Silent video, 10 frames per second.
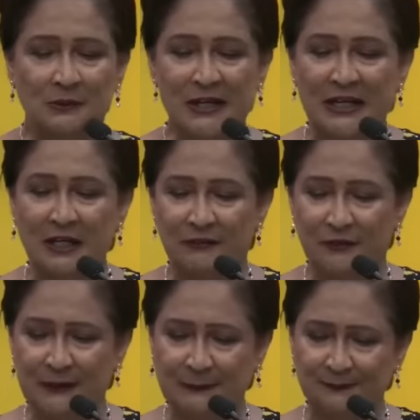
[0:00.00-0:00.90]

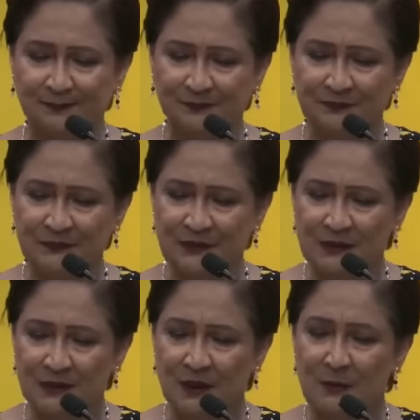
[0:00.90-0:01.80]
recovery.
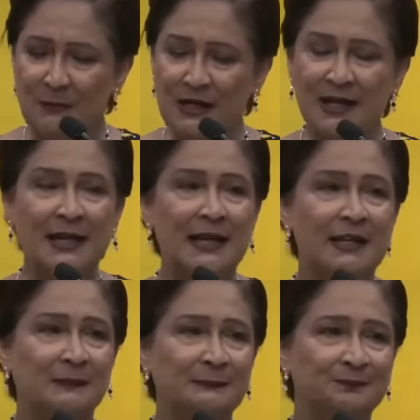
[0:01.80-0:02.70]
Come back
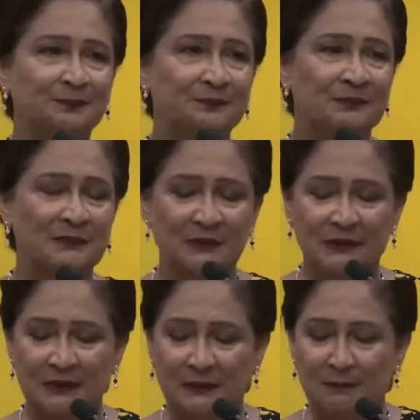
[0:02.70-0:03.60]
again.
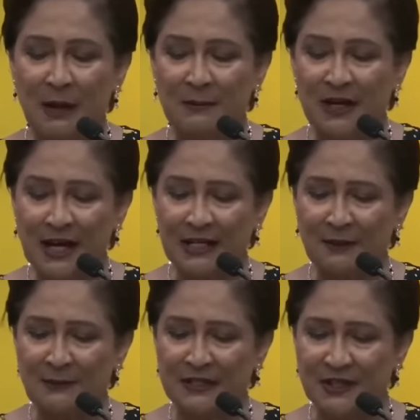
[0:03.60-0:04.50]
Mama Guy
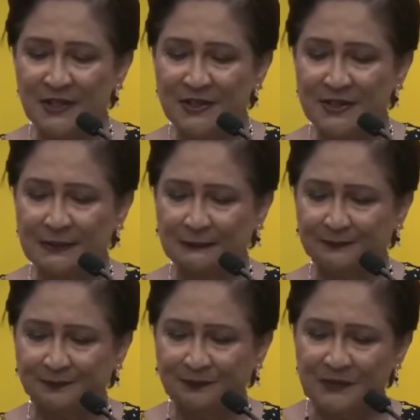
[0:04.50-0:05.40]
committees.
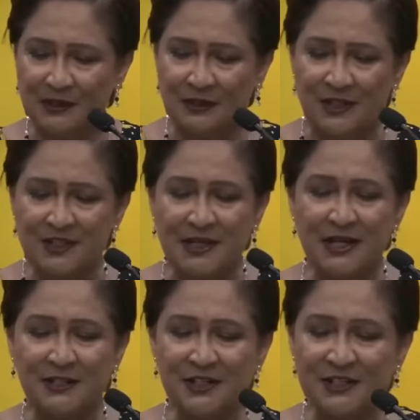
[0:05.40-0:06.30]
This
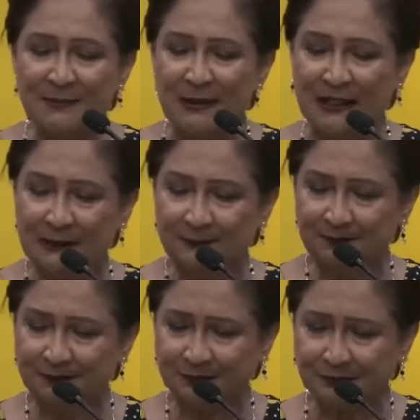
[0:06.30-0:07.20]
latest gimmick
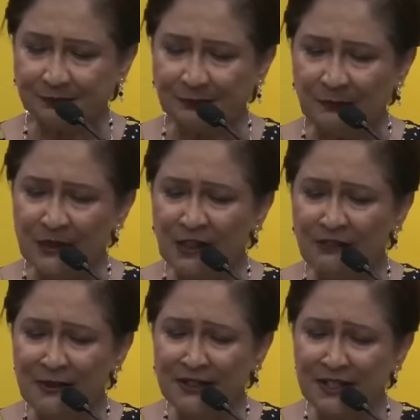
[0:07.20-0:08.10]

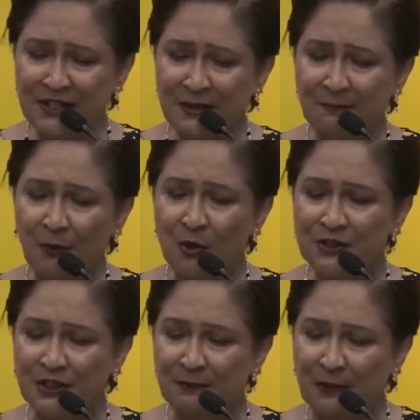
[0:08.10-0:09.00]
government has
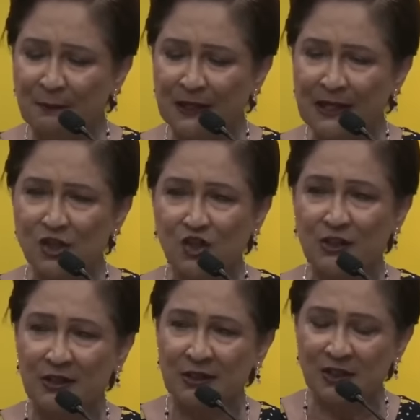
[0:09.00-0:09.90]
imposed on the
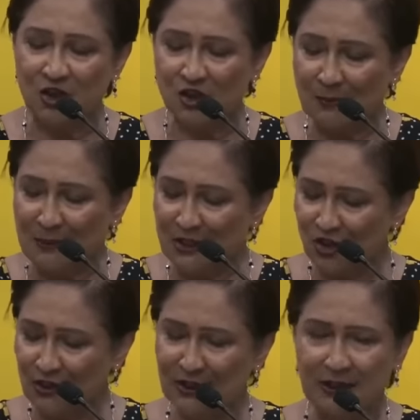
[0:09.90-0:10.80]
population, JJ
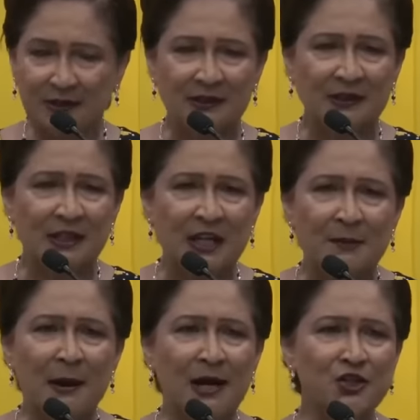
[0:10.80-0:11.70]
mentioned it.
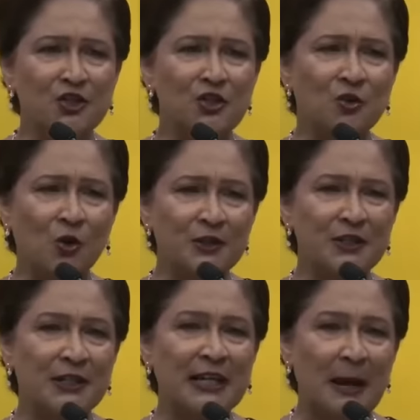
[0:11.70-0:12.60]
Imagine you go
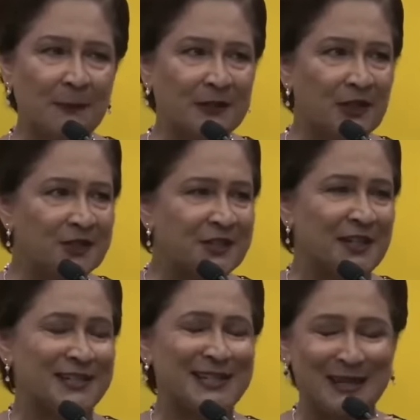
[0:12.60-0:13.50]
to the capital
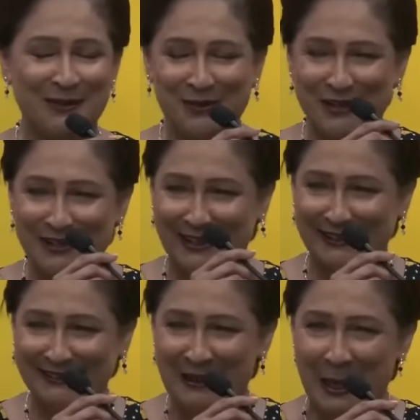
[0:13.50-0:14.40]
city of Trinidad